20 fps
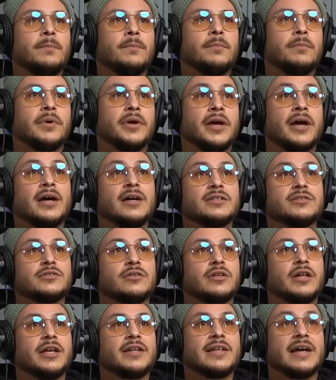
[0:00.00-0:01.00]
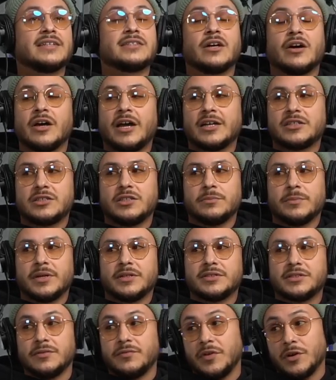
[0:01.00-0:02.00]
But yeah, so like that's how I actually met
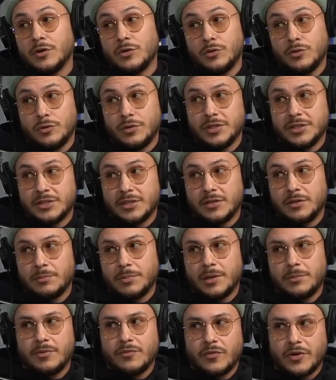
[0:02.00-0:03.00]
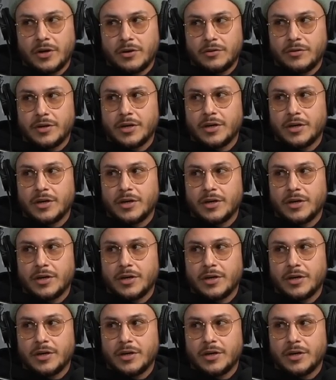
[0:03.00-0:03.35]
Severe, who is a Baby Franco now.